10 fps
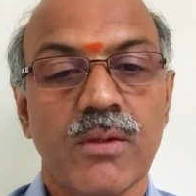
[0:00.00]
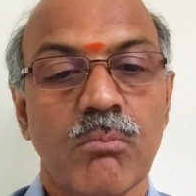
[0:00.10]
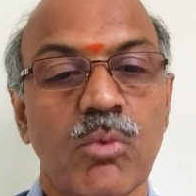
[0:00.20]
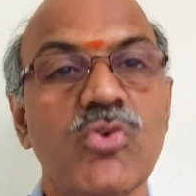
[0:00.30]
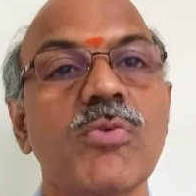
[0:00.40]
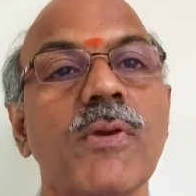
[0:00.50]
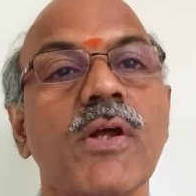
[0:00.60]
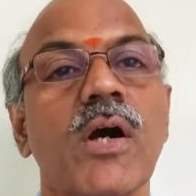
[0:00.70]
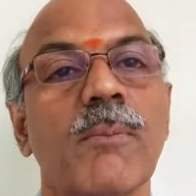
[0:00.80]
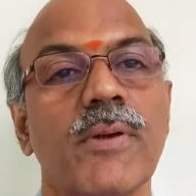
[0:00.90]
municipal
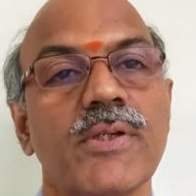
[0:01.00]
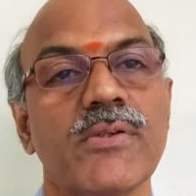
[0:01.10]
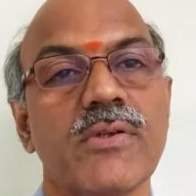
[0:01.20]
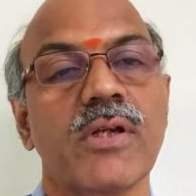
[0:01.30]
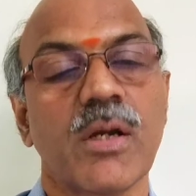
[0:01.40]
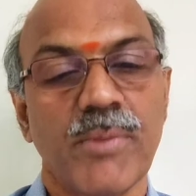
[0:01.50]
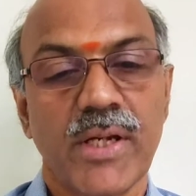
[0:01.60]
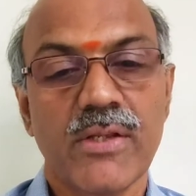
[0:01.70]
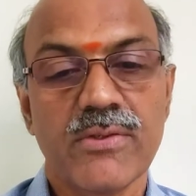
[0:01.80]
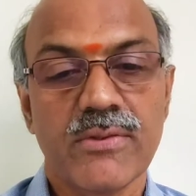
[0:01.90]
corporations and
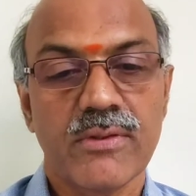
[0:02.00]
committees,